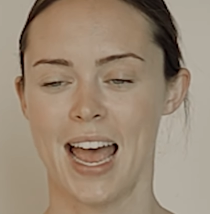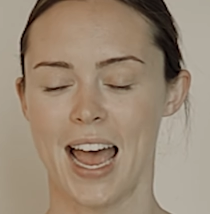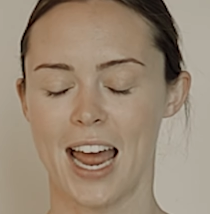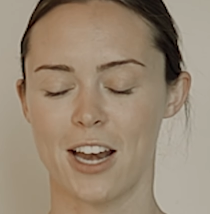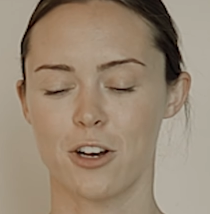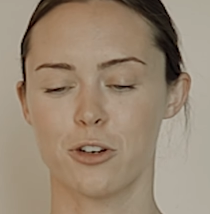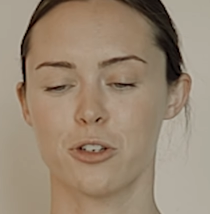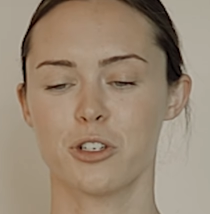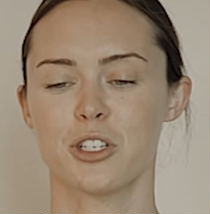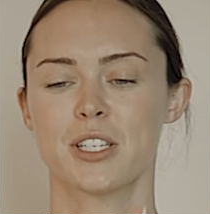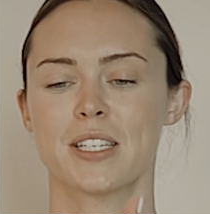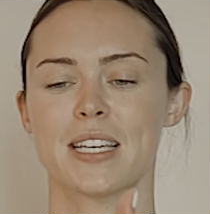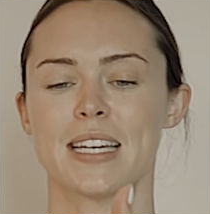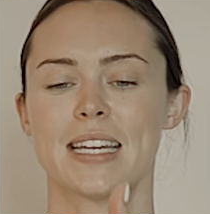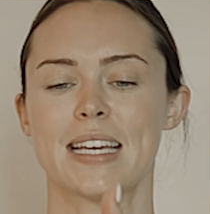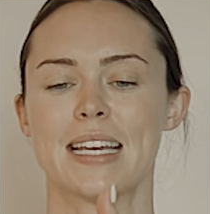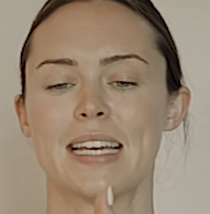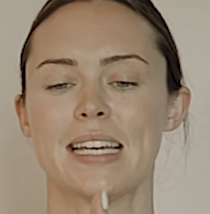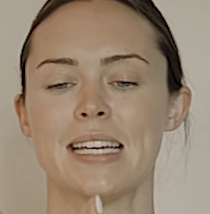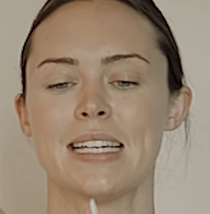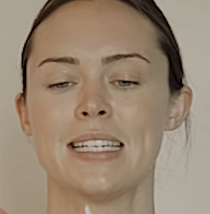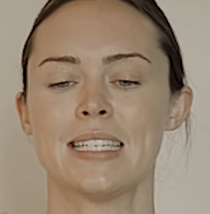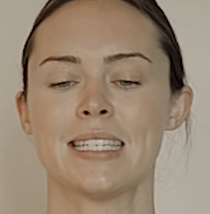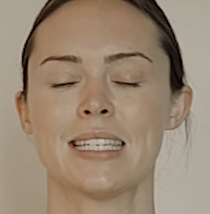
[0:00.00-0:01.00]
And you're just gonna
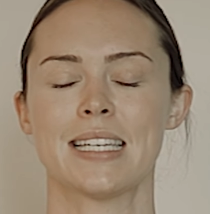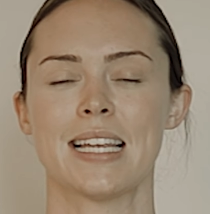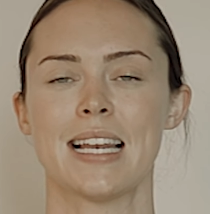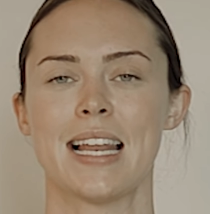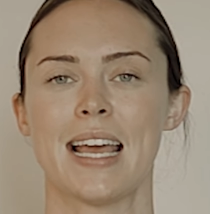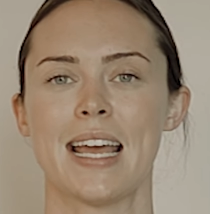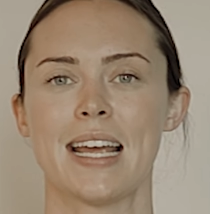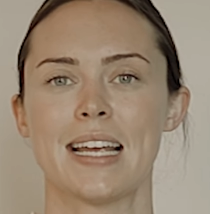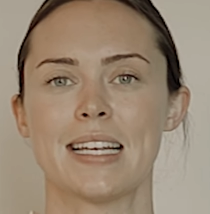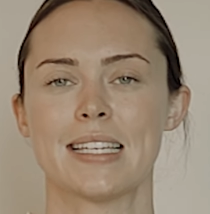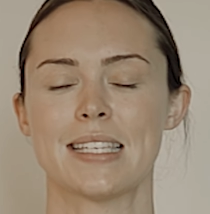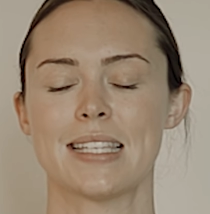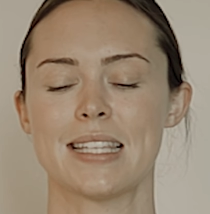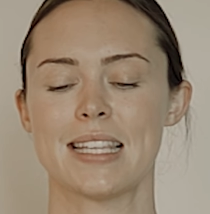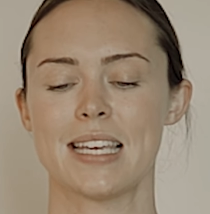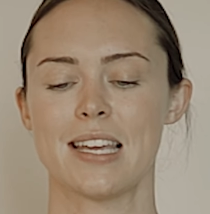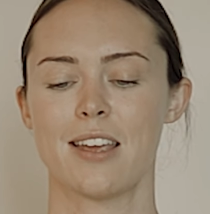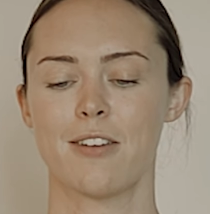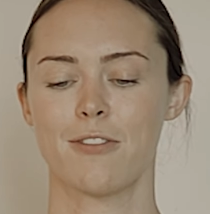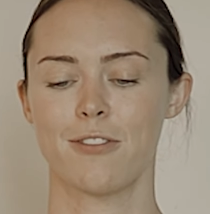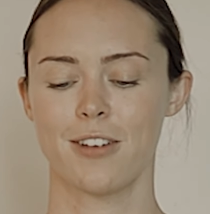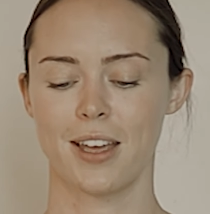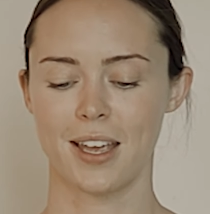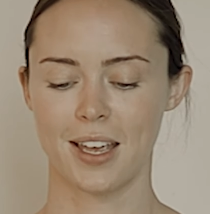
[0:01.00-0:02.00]
interlace
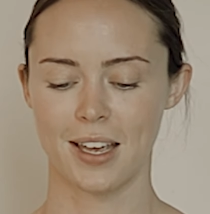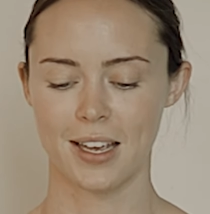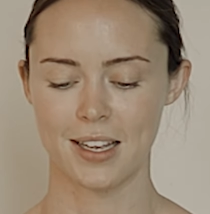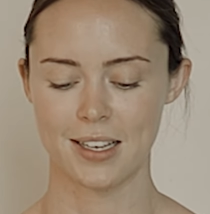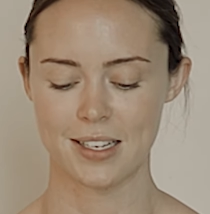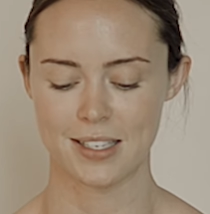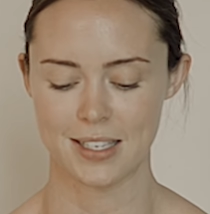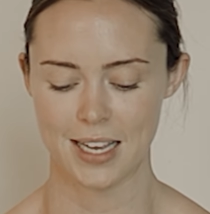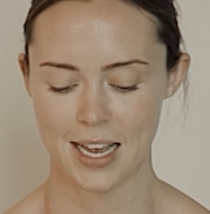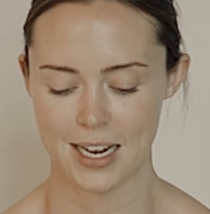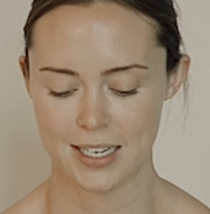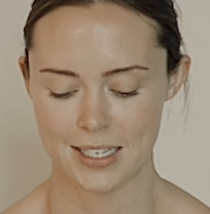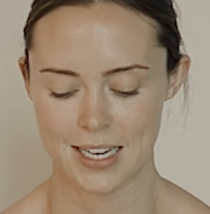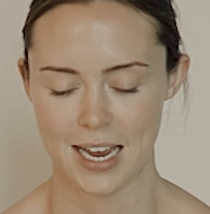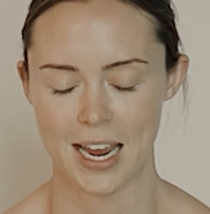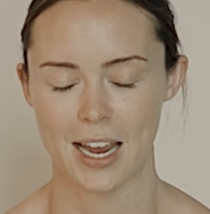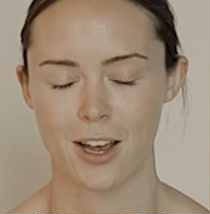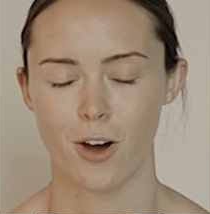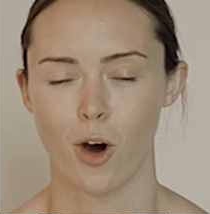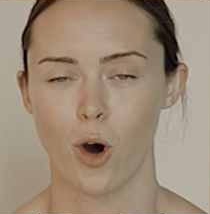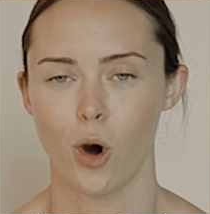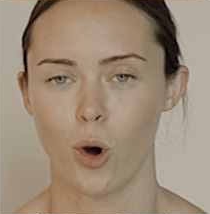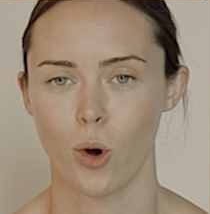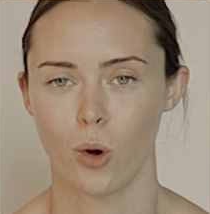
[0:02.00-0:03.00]
the fingers and
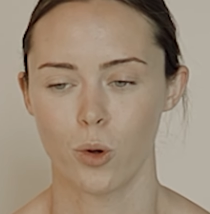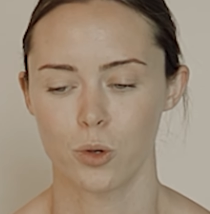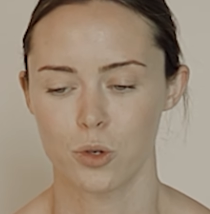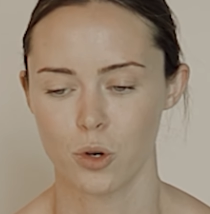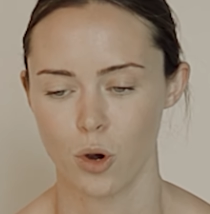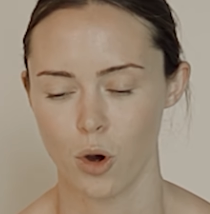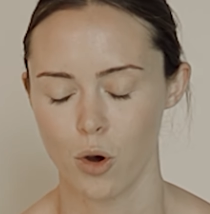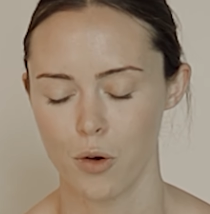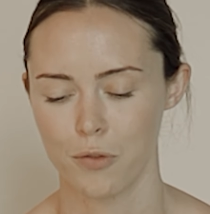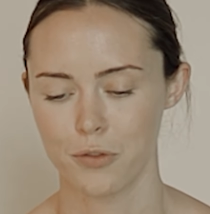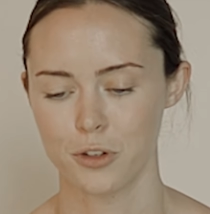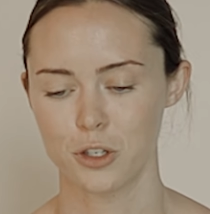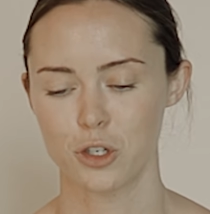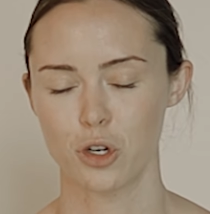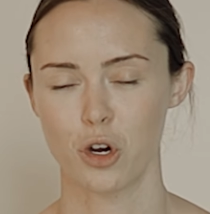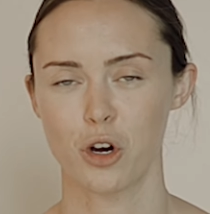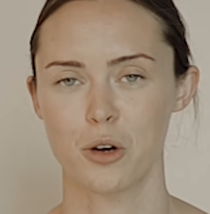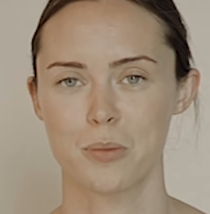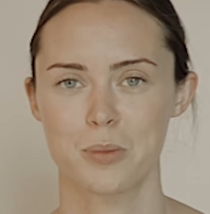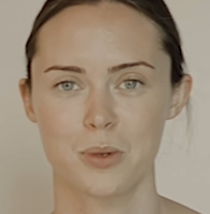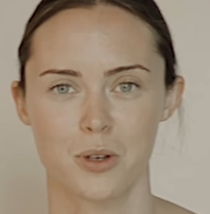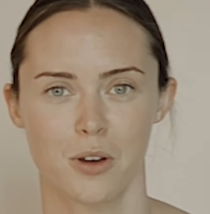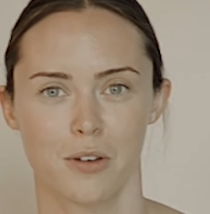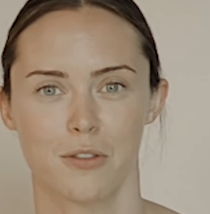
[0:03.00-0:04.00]
take hold of the
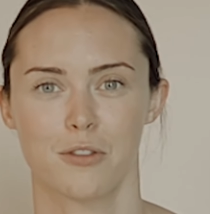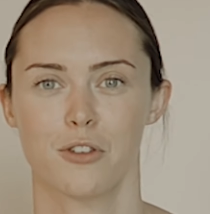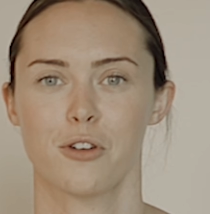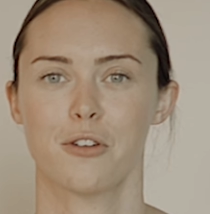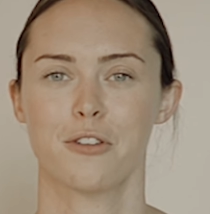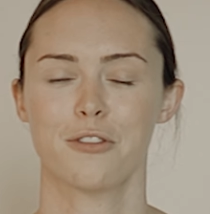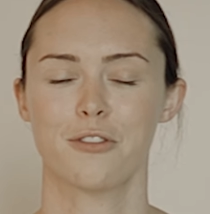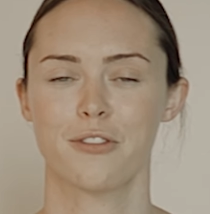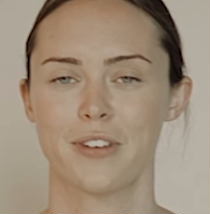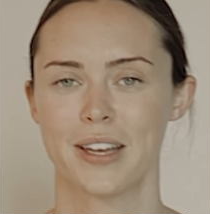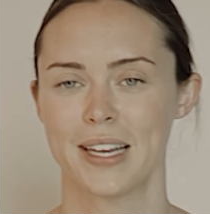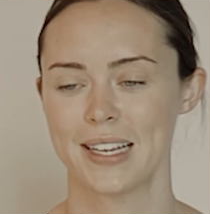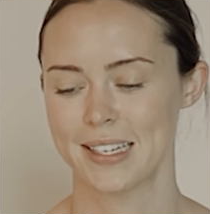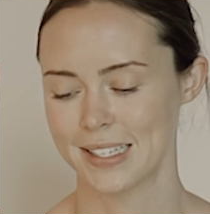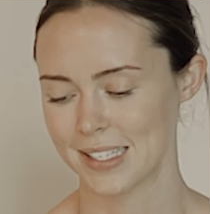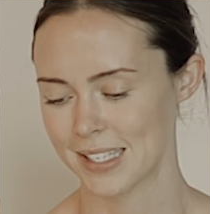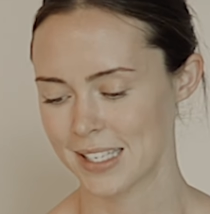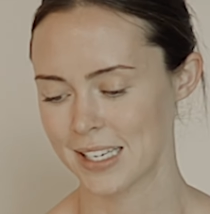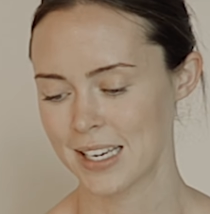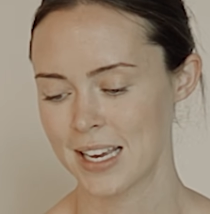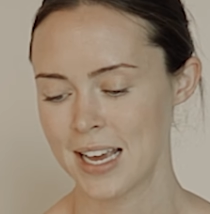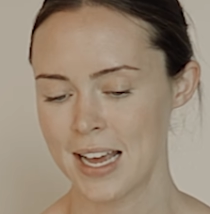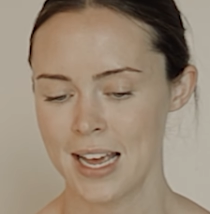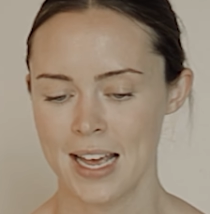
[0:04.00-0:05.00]
tops of your
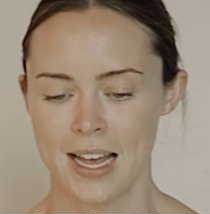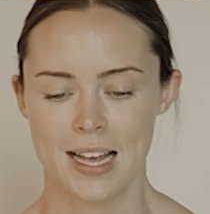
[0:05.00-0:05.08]
feet.